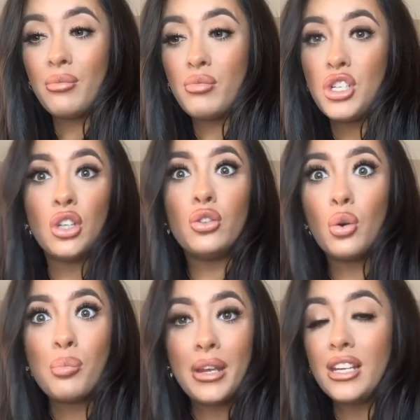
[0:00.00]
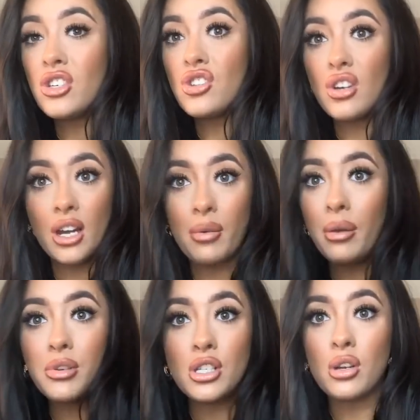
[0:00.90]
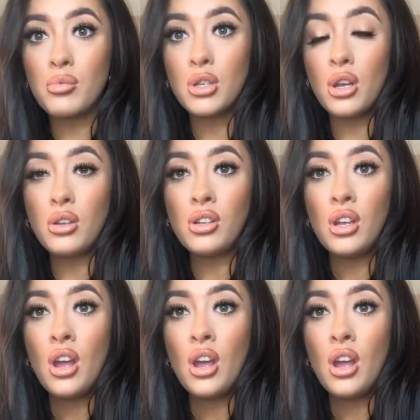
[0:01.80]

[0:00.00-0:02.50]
She'll know me straight away when she comes out,